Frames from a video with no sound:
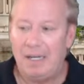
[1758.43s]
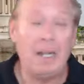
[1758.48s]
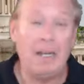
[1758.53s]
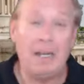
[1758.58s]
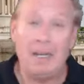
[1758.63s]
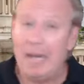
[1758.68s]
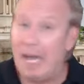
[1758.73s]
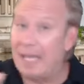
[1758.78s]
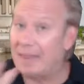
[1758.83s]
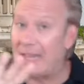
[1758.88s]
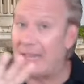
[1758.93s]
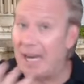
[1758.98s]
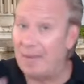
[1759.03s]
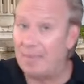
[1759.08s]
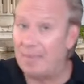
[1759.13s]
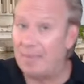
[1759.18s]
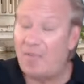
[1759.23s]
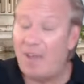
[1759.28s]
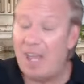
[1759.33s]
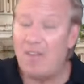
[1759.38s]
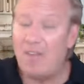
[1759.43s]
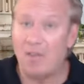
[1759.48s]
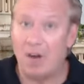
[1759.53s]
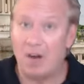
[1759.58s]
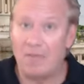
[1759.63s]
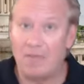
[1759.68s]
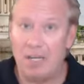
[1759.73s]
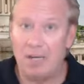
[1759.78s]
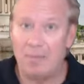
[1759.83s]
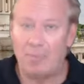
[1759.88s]
Not that I'm in favor
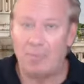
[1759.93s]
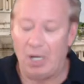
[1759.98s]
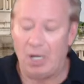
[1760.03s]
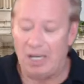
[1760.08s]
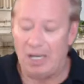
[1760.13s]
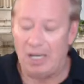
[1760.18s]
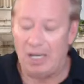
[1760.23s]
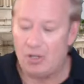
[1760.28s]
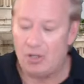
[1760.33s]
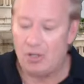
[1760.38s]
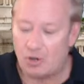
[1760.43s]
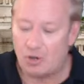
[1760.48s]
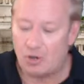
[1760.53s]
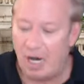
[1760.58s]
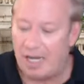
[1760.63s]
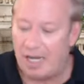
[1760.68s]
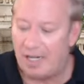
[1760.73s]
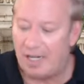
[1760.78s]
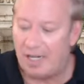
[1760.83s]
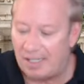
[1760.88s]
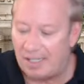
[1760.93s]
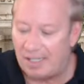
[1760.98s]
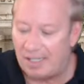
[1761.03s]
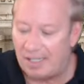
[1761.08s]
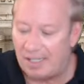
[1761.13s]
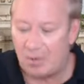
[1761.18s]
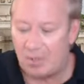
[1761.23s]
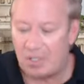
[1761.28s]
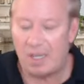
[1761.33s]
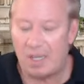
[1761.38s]
of it, but you're trying to
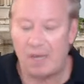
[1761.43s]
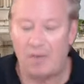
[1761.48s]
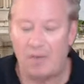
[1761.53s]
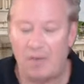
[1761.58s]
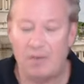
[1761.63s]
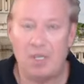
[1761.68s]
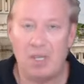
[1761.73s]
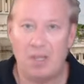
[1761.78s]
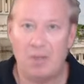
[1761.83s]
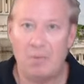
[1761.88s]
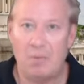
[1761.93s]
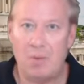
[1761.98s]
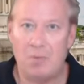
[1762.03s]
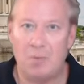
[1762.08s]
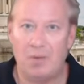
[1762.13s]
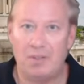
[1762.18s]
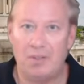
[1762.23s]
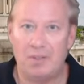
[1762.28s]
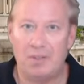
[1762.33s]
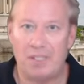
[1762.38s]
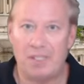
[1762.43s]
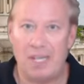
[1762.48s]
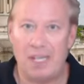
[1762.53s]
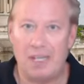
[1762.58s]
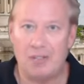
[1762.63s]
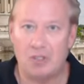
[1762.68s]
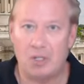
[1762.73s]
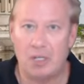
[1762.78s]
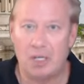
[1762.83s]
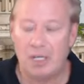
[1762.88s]
distinguish yourself from the other people on the
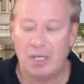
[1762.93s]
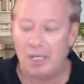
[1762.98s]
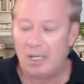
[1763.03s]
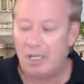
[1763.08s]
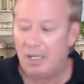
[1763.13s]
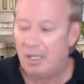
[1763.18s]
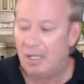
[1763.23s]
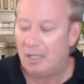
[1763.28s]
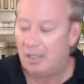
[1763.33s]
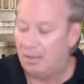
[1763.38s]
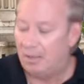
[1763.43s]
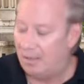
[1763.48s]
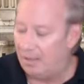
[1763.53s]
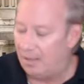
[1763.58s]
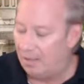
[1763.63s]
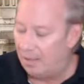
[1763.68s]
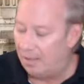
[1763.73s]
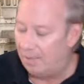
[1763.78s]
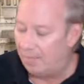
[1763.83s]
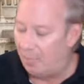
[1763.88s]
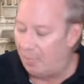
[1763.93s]
stage.